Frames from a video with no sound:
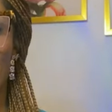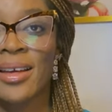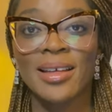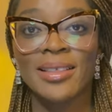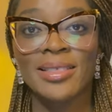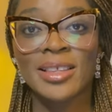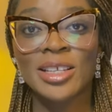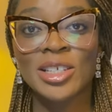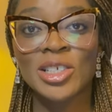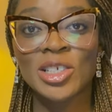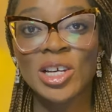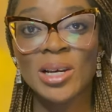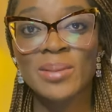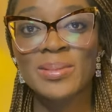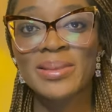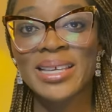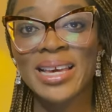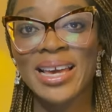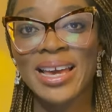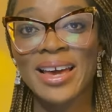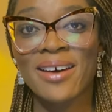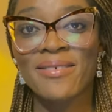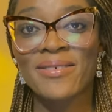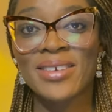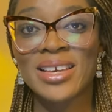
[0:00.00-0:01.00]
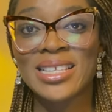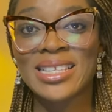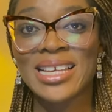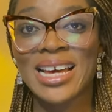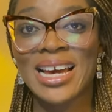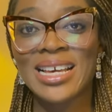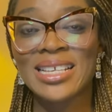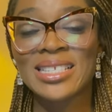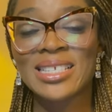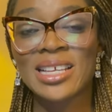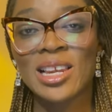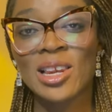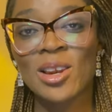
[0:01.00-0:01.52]
The job seeker visa
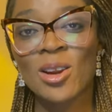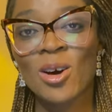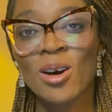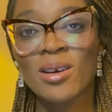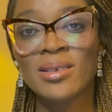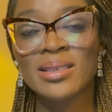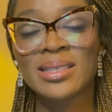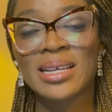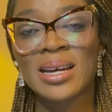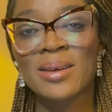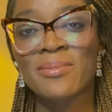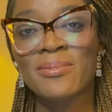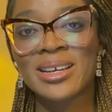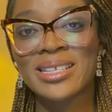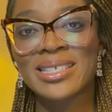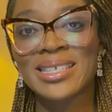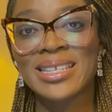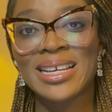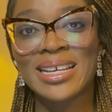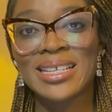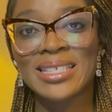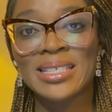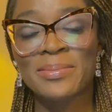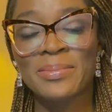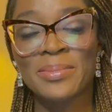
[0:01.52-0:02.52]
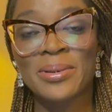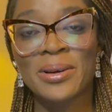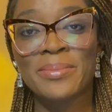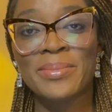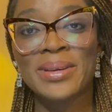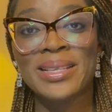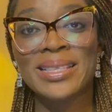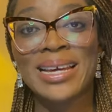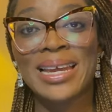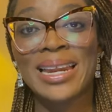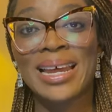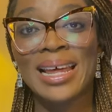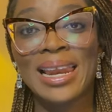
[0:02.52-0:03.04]
is a long-term residency
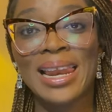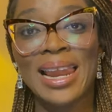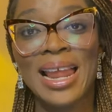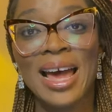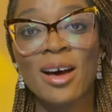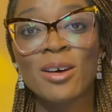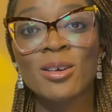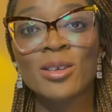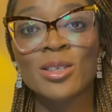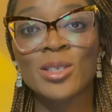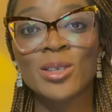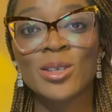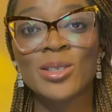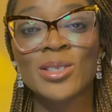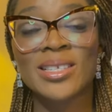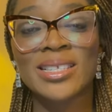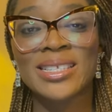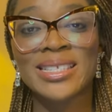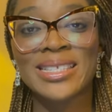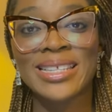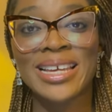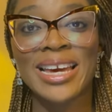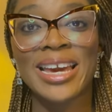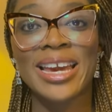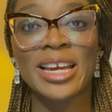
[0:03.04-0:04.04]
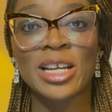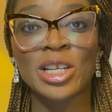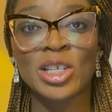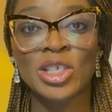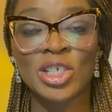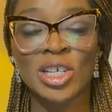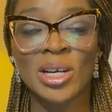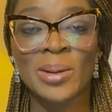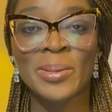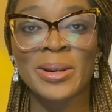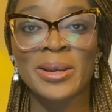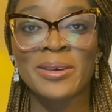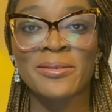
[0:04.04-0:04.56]
permit that allows you to stay in
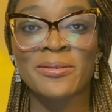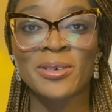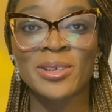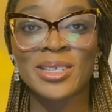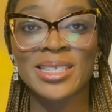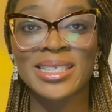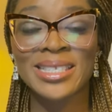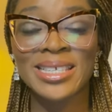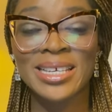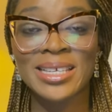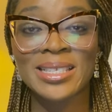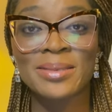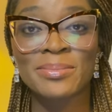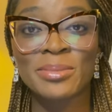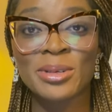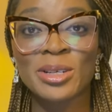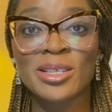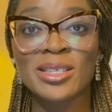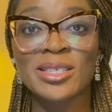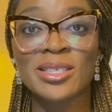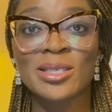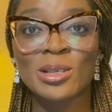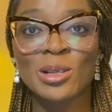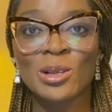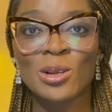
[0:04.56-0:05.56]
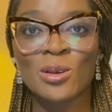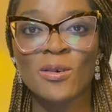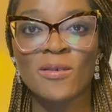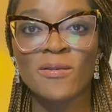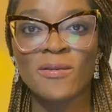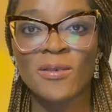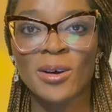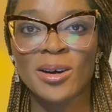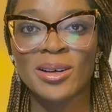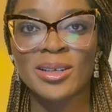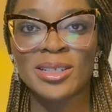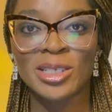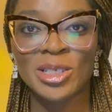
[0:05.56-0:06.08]
Germany for 6 months to look
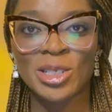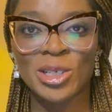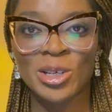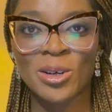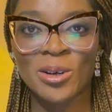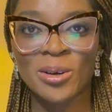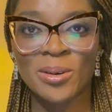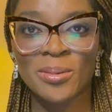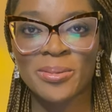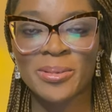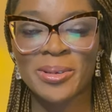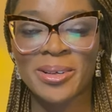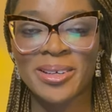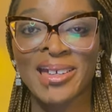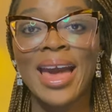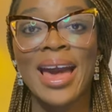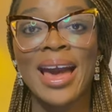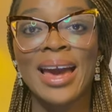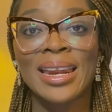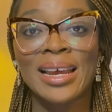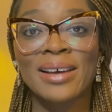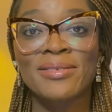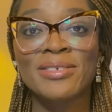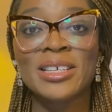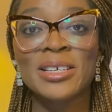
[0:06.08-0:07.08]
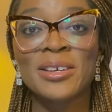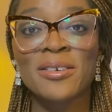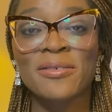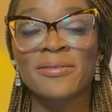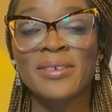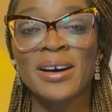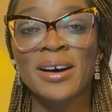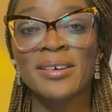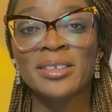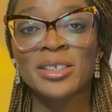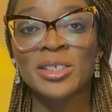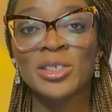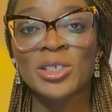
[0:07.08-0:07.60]
for a job. And after you
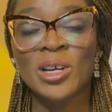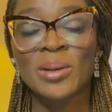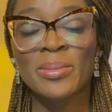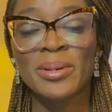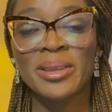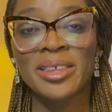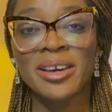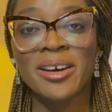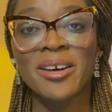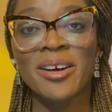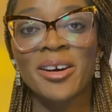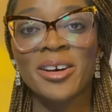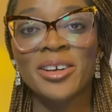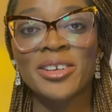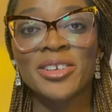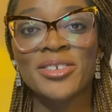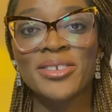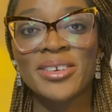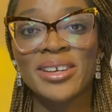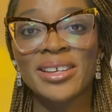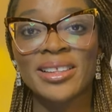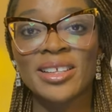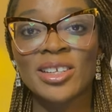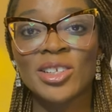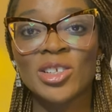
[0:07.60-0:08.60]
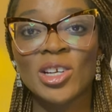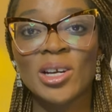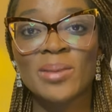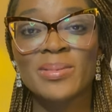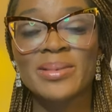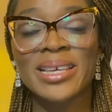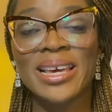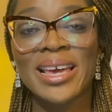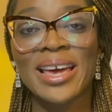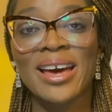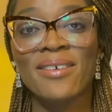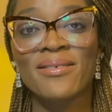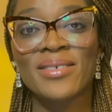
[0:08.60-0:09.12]
found a job in the country, the job
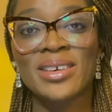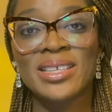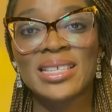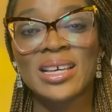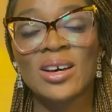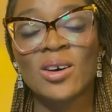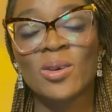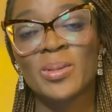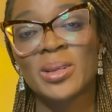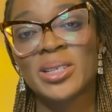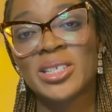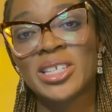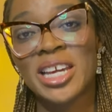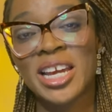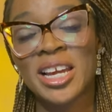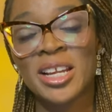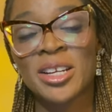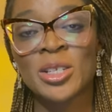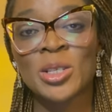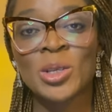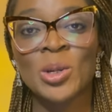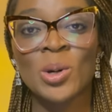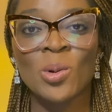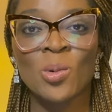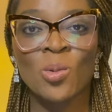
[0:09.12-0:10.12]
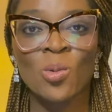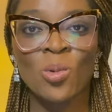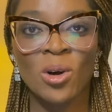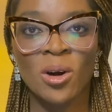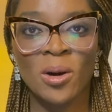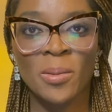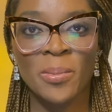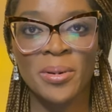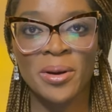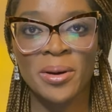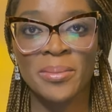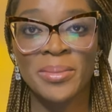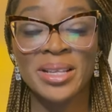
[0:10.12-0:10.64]
seeker visa will be changed to a
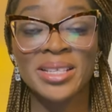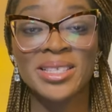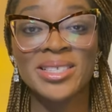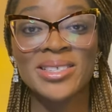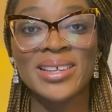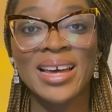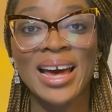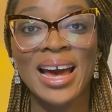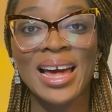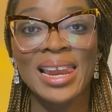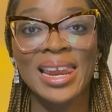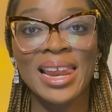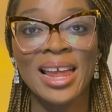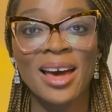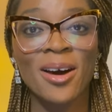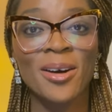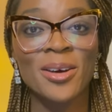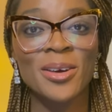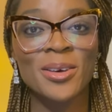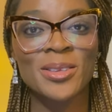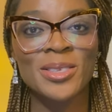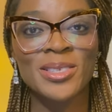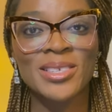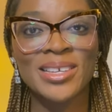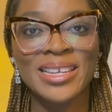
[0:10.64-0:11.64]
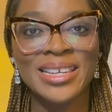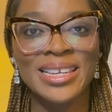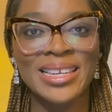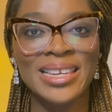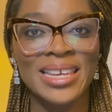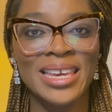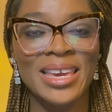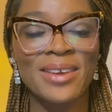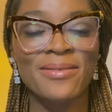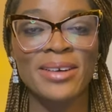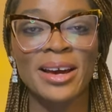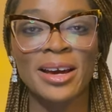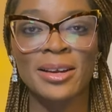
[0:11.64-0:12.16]
work permit to allow you to
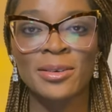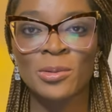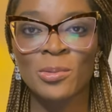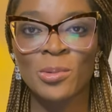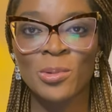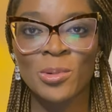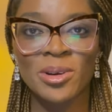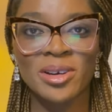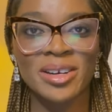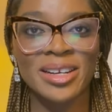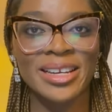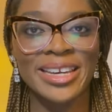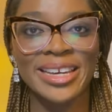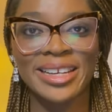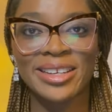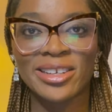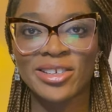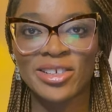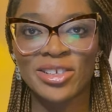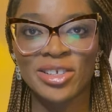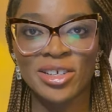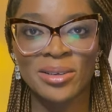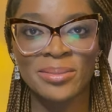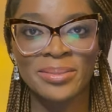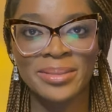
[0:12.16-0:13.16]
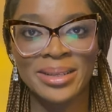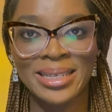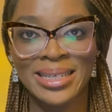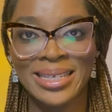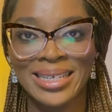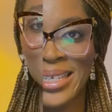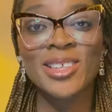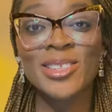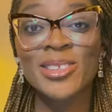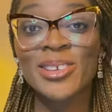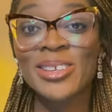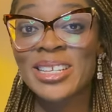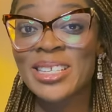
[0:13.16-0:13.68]
live and work in Germany.
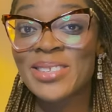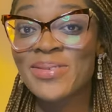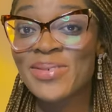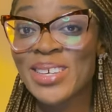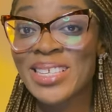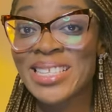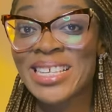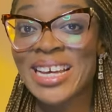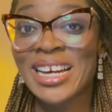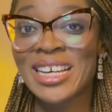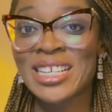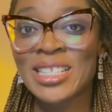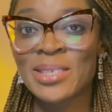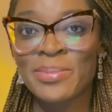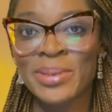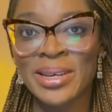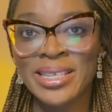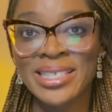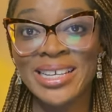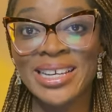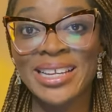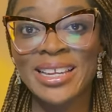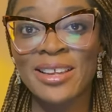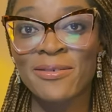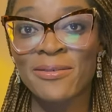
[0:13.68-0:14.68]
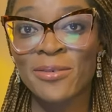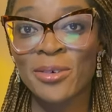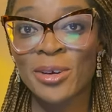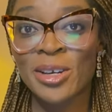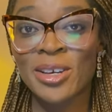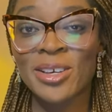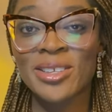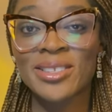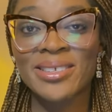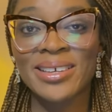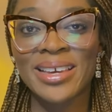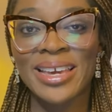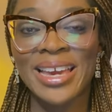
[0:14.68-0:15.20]
So this visa is basically for
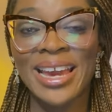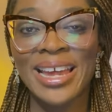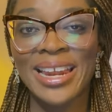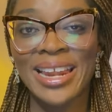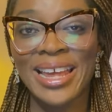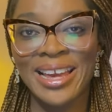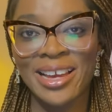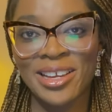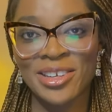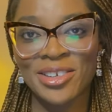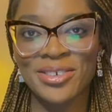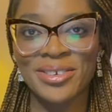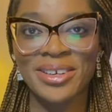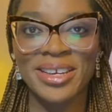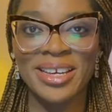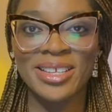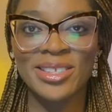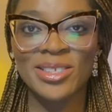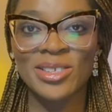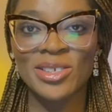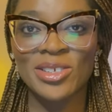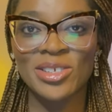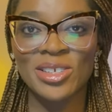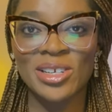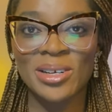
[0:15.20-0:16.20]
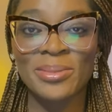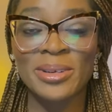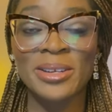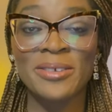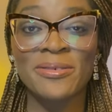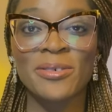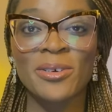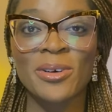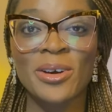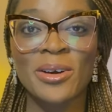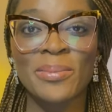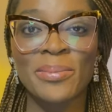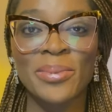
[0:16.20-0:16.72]
you to gain entry into Germany
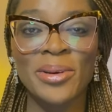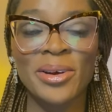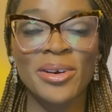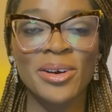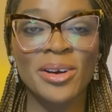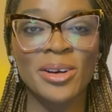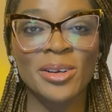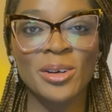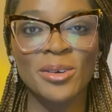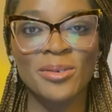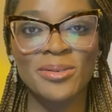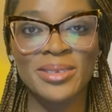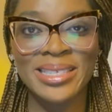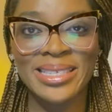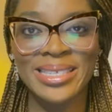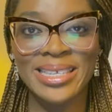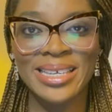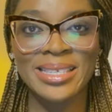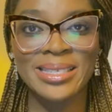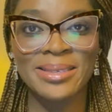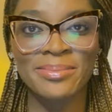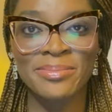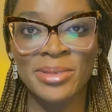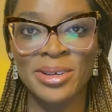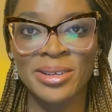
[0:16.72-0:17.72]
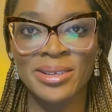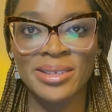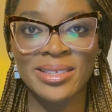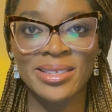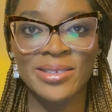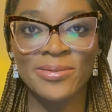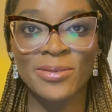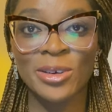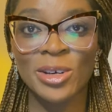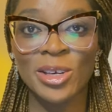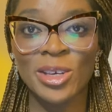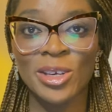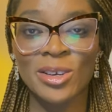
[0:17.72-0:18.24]
for a period of 6 months
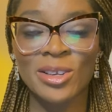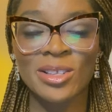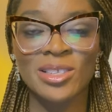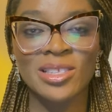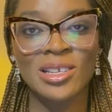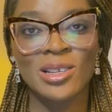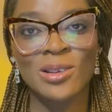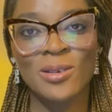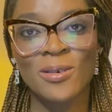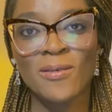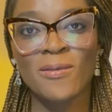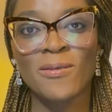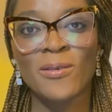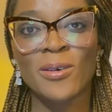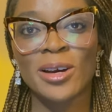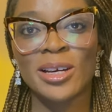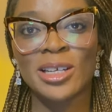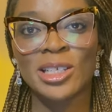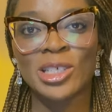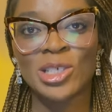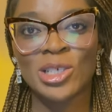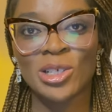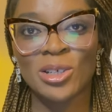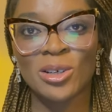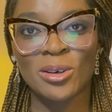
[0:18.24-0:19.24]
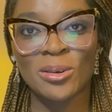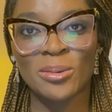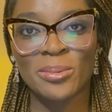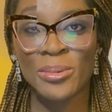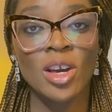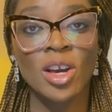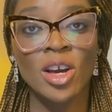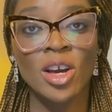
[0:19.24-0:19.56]
for you to look for a job.